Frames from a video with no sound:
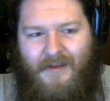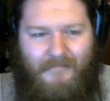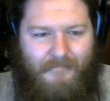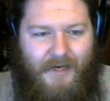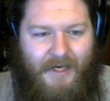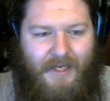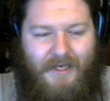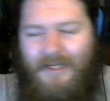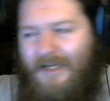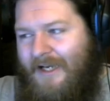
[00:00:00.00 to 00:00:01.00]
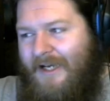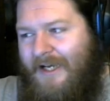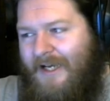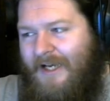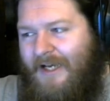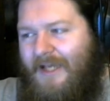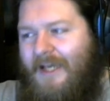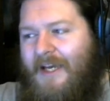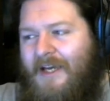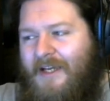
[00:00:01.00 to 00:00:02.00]
But
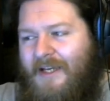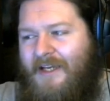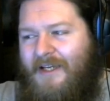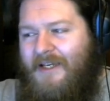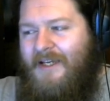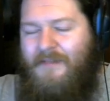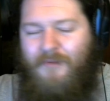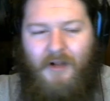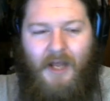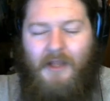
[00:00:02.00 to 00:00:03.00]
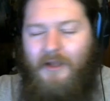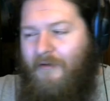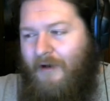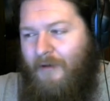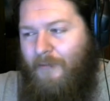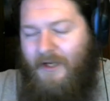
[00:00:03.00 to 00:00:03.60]
he's more likely to run away